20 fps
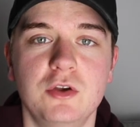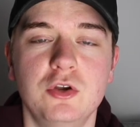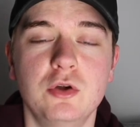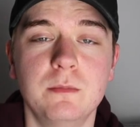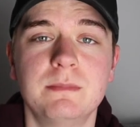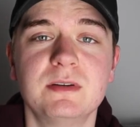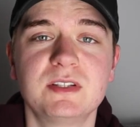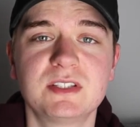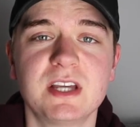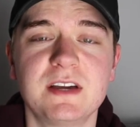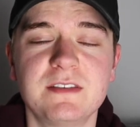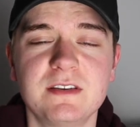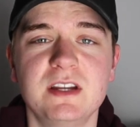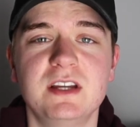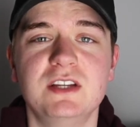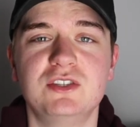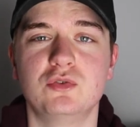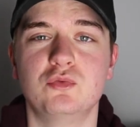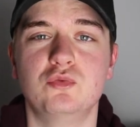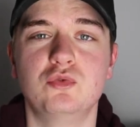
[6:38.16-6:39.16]
Number 7
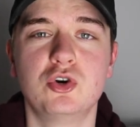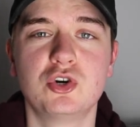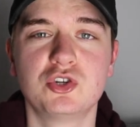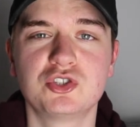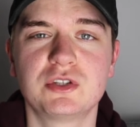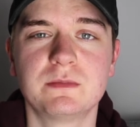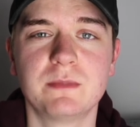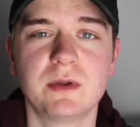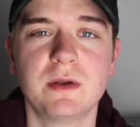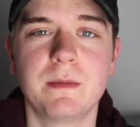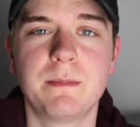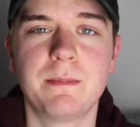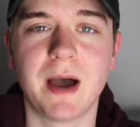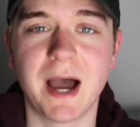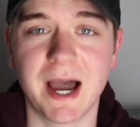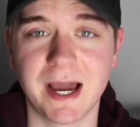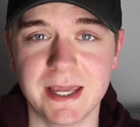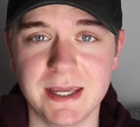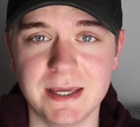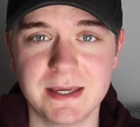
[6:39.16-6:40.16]
is Rosamund
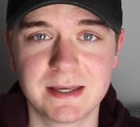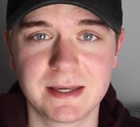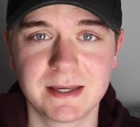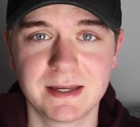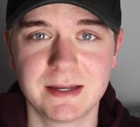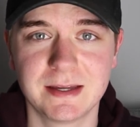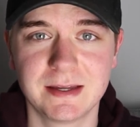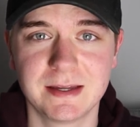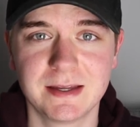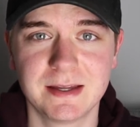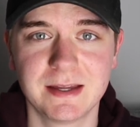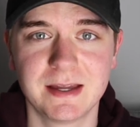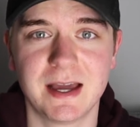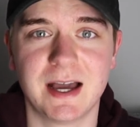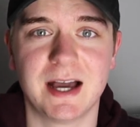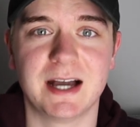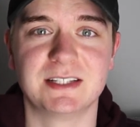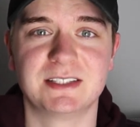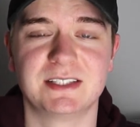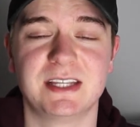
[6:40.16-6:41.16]
Pike
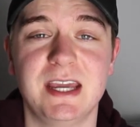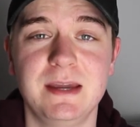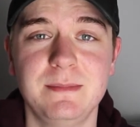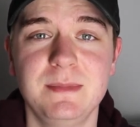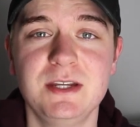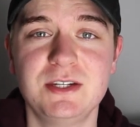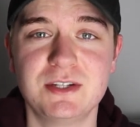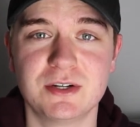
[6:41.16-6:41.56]
as Amy